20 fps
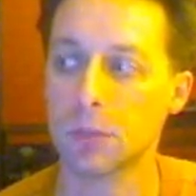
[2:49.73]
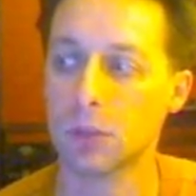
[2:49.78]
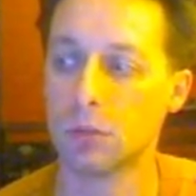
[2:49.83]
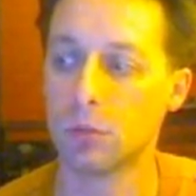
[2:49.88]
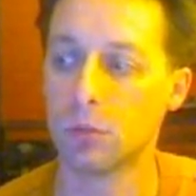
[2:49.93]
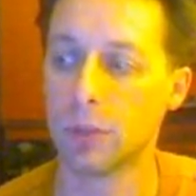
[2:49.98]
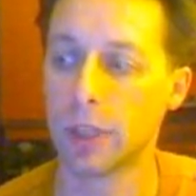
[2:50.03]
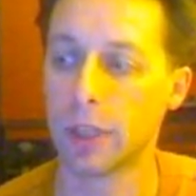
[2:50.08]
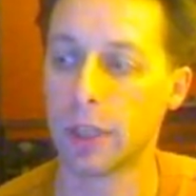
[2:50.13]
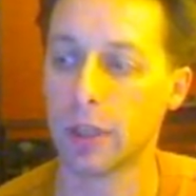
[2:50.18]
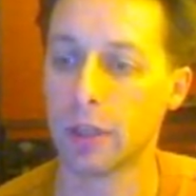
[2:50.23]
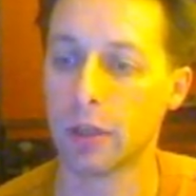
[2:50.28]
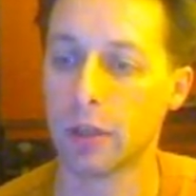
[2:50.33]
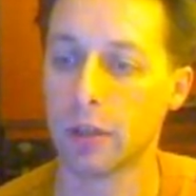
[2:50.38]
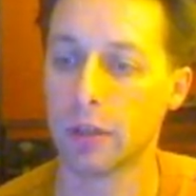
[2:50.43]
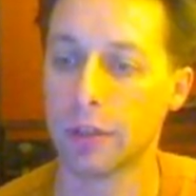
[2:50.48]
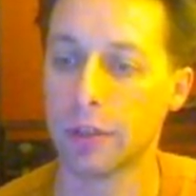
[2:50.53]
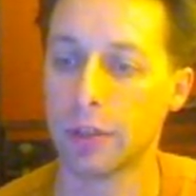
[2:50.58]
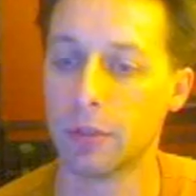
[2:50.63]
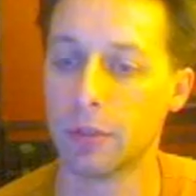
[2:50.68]

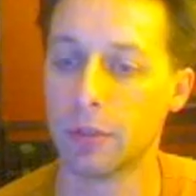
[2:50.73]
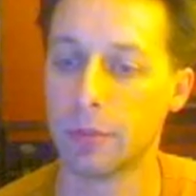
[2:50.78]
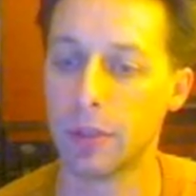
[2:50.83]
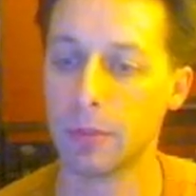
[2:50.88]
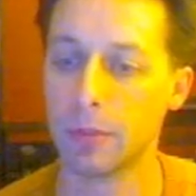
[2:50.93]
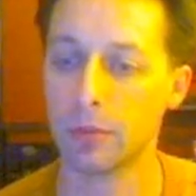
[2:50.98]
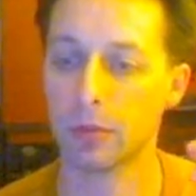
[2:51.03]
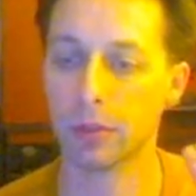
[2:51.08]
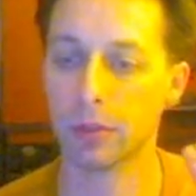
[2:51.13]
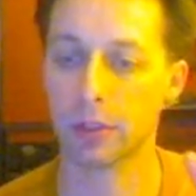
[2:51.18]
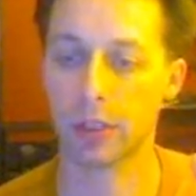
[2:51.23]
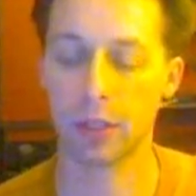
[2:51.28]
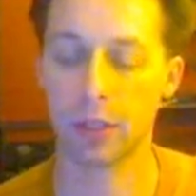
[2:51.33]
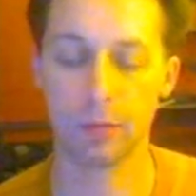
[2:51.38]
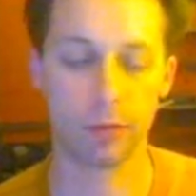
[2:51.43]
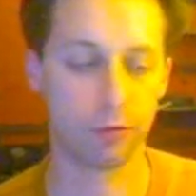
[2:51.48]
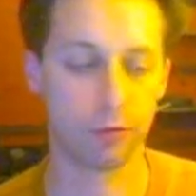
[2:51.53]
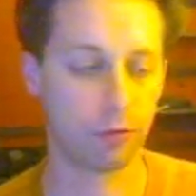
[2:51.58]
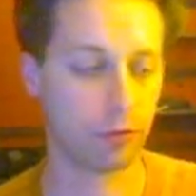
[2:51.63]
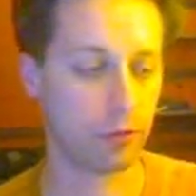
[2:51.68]
where people are
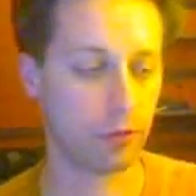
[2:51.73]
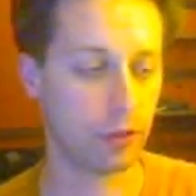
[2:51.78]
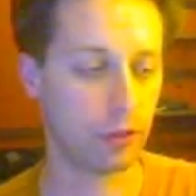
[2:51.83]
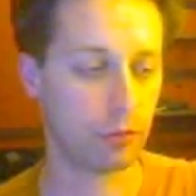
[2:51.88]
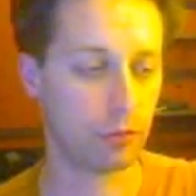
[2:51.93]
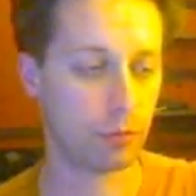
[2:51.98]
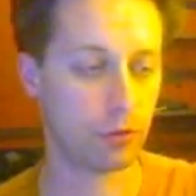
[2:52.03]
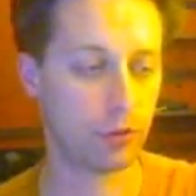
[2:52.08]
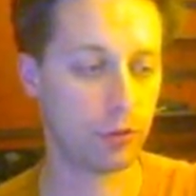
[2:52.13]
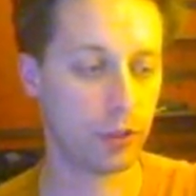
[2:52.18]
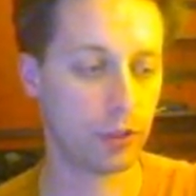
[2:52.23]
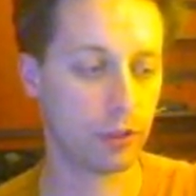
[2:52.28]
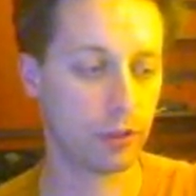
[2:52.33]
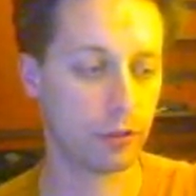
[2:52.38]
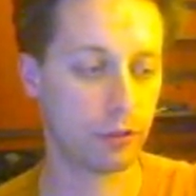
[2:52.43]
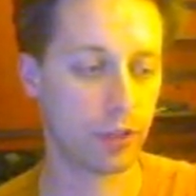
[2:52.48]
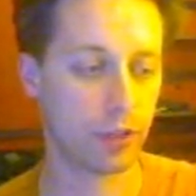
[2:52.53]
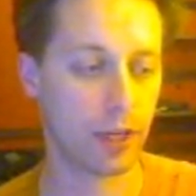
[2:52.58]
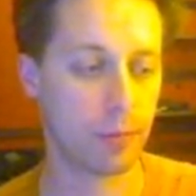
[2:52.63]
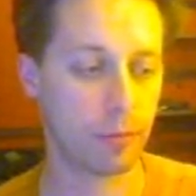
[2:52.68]
coming for this
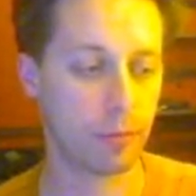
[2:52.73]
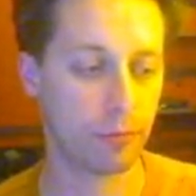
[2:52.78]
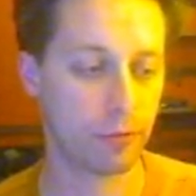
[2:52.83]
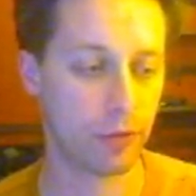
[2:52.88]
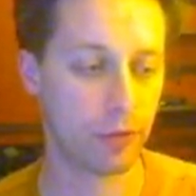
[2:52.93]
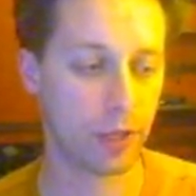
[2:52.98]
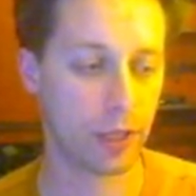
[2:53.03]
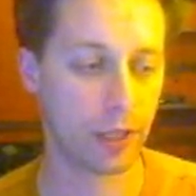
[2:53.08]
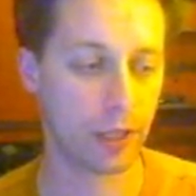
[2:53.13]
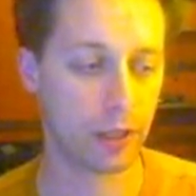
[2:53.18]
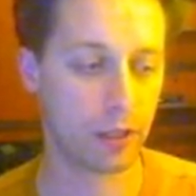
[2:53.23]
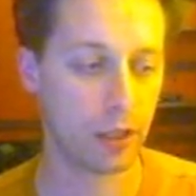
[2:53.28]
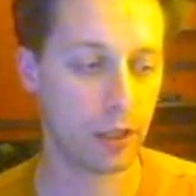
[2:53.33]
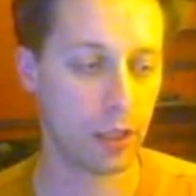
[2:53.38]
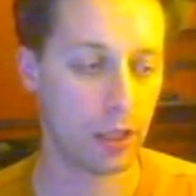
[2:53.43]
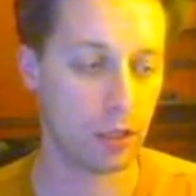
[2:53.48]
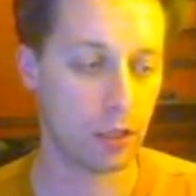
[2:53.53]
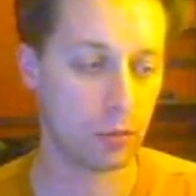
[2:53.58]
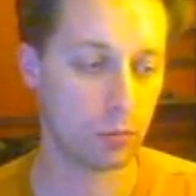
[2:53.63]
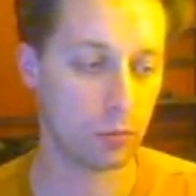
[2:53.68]
particular type of thing.
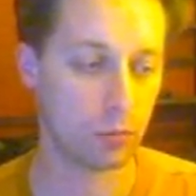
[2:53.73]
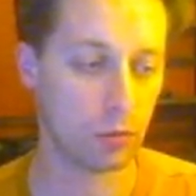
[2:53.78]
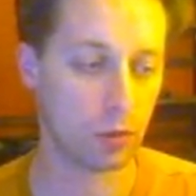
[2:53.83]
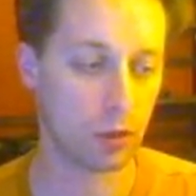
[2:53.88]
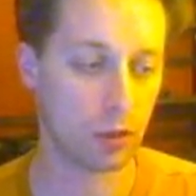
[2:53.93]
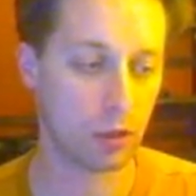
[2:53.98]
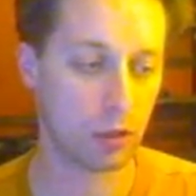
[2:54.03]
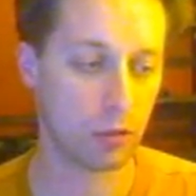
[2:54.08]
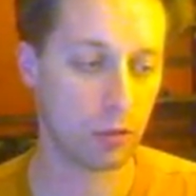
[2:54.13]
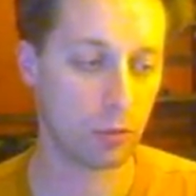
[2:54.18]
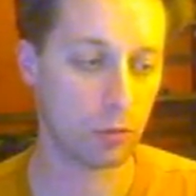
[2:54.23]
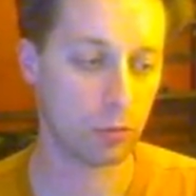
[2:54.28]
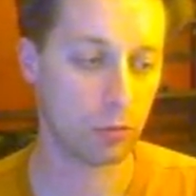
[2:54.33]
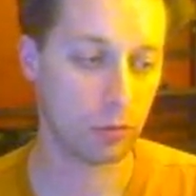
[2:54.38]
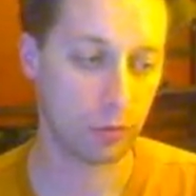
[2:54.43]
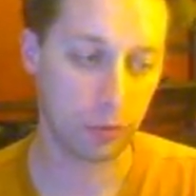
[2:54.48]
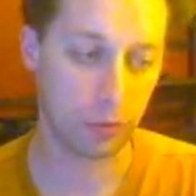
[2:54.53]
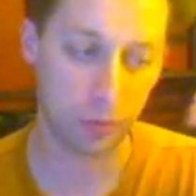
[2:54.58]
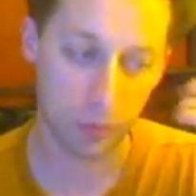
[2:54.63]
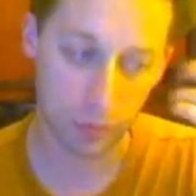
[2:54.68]
Well,
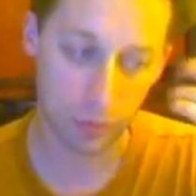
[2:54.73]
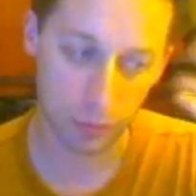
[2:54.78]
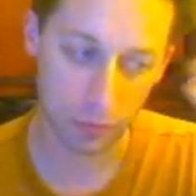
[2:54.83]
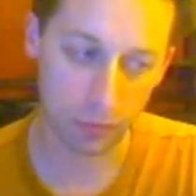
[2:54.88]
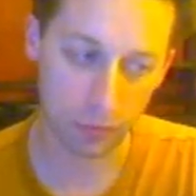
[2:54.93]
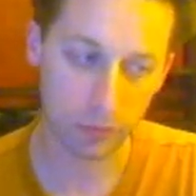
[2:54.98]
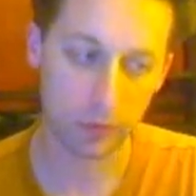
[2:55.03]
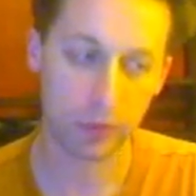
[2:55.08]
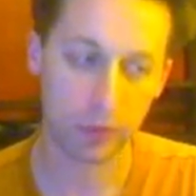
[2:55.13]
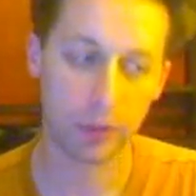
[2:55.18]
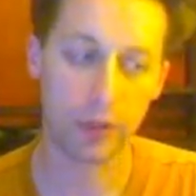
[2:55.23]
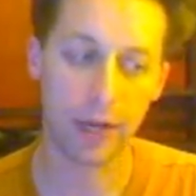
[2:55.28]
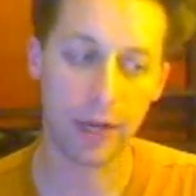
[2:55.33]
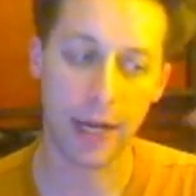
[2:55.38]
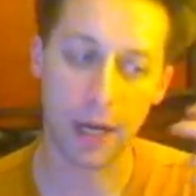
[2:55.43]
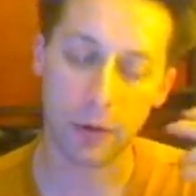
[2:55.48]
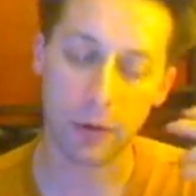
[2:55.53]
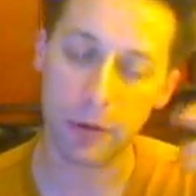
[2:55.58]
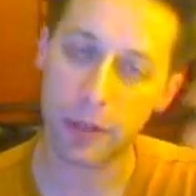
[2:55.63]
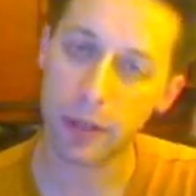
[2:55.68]

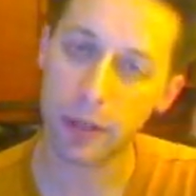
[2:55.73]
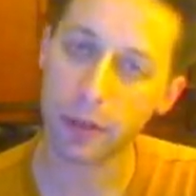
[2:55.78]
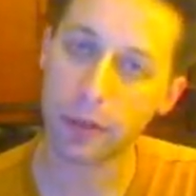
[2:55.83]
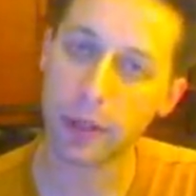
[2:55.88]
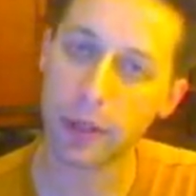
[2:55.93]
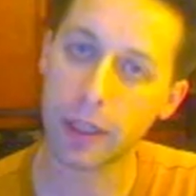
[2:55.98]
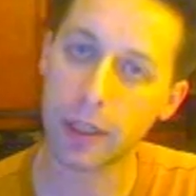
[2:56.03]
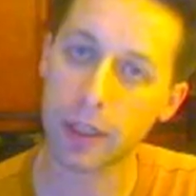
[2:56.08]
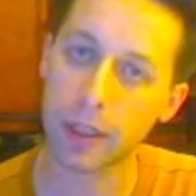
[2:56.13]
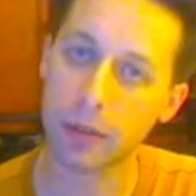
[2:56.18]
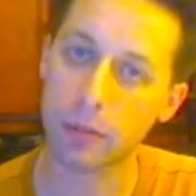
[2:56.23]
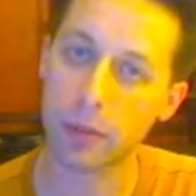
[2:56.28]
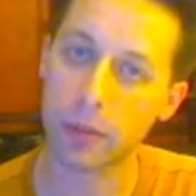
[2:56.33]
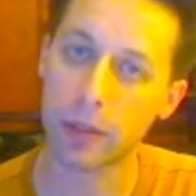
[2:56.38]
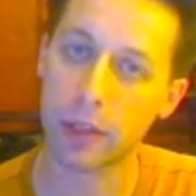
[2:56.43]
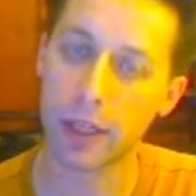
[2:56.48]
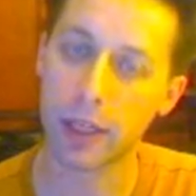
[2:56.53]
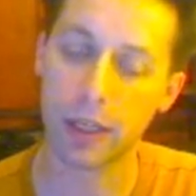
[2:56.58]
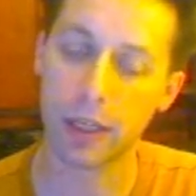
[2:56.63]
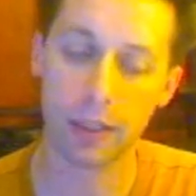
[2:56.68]
how are they thinking
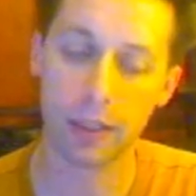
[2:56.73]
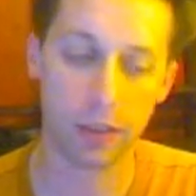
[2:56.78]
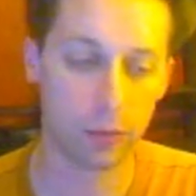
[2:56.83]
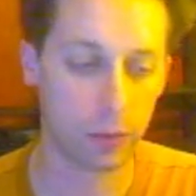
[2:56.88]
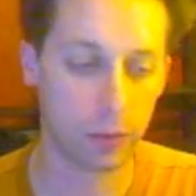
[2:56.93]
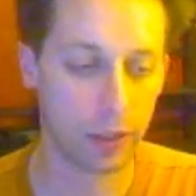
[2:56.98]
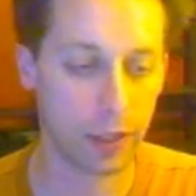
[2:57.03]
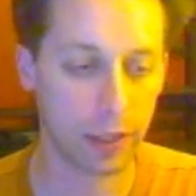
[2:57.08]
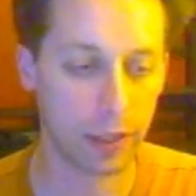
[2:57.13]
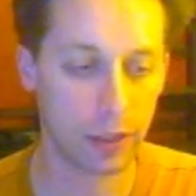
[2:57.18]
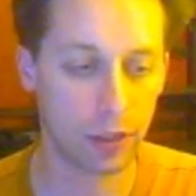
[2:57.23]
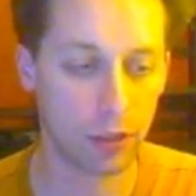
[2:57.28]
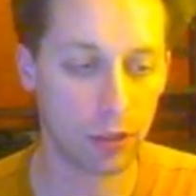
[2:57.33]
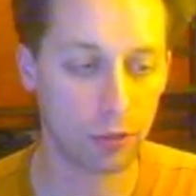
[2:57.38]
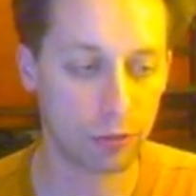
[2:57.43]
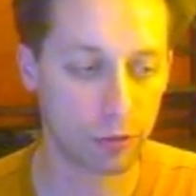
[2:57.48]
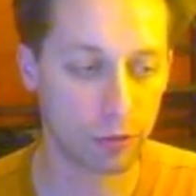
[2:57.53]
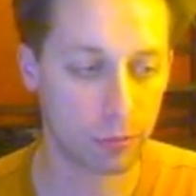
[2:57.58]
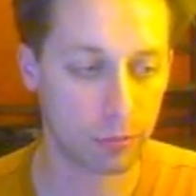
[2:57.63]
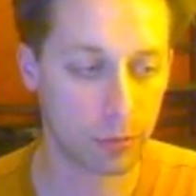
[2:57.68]
when they go
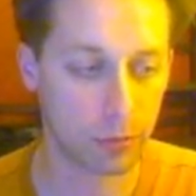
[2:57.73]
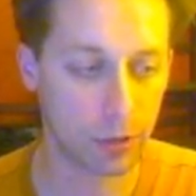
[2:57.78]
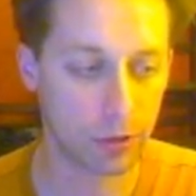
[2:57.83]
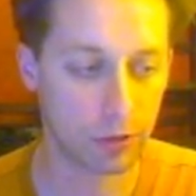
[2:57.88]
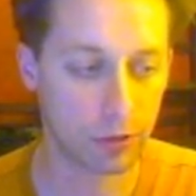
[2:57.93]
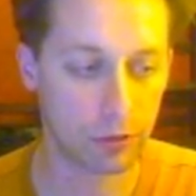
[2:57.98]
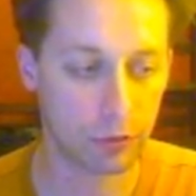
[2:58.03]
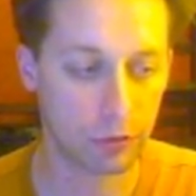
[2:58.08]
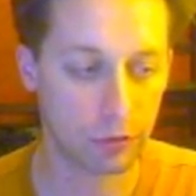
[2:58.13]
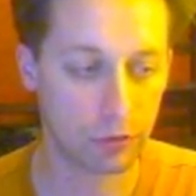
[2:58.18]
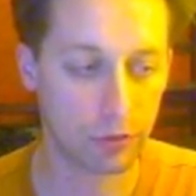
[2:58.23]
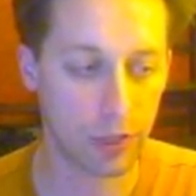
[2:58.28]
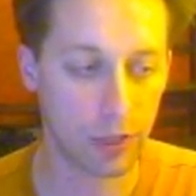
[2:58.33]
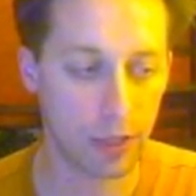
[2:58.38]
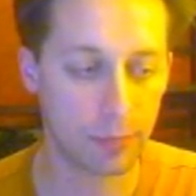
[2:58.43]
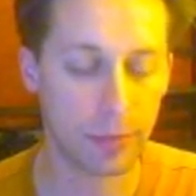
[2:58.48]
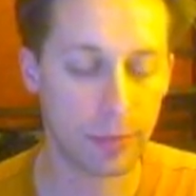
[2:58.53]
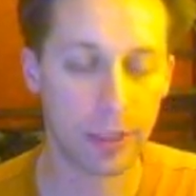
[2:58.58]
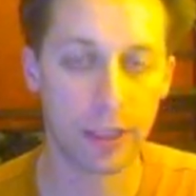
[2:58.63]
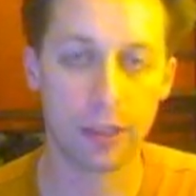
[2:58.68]
from
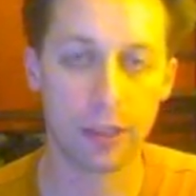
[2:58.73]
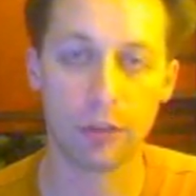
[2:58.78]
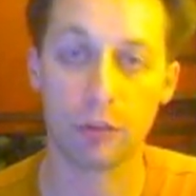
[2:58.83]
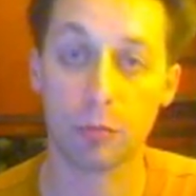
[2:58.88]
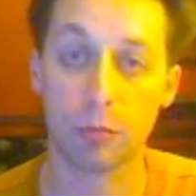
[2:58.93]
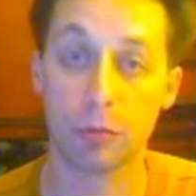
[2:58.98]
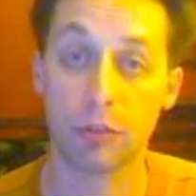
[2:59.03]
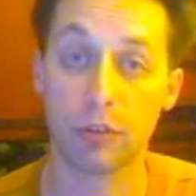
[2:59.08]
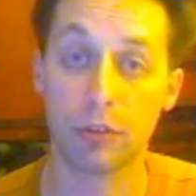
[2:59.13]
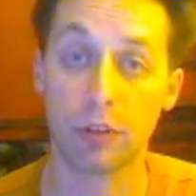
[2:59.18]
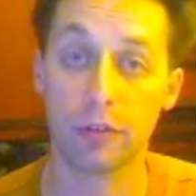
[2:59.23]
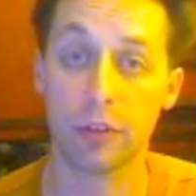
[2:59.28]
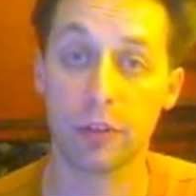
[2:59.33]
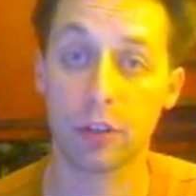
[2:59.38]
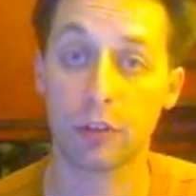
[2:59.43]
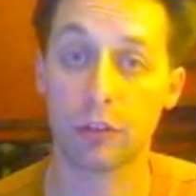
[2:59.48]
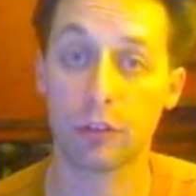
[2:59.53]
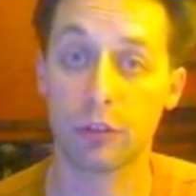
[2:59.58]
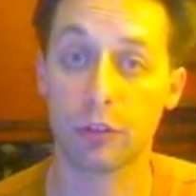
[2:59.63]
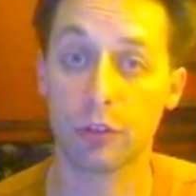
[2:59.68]
typing in a
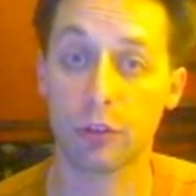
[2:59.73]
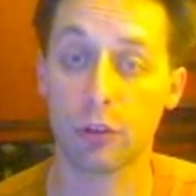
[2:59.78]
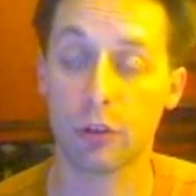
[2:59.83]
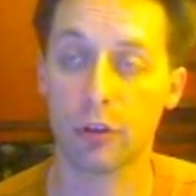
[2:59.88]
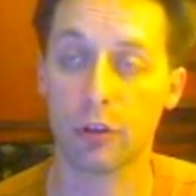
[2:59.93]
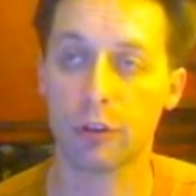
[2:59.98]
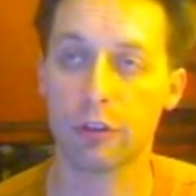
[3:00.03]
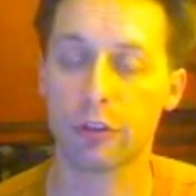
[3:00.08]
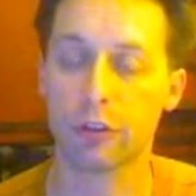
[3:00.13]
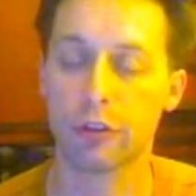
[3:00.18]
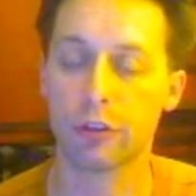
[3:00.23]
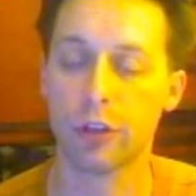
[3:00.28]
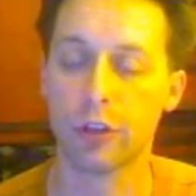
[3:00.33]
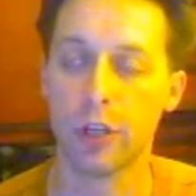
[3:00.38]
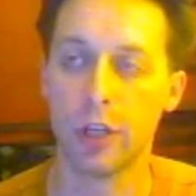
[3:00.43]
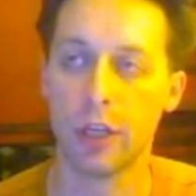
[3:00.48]
specific search